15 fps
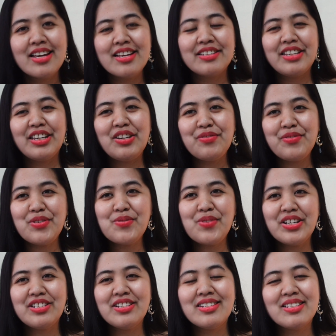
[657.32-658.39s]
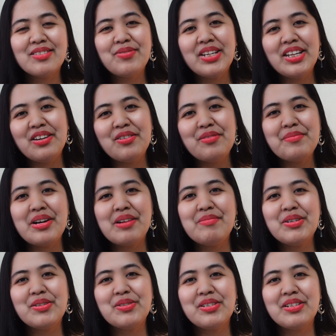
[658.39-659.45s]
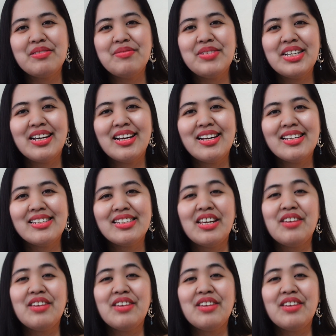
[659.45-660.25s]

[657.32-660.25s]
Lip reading: Thank you for watching this video, my amigos and amigas.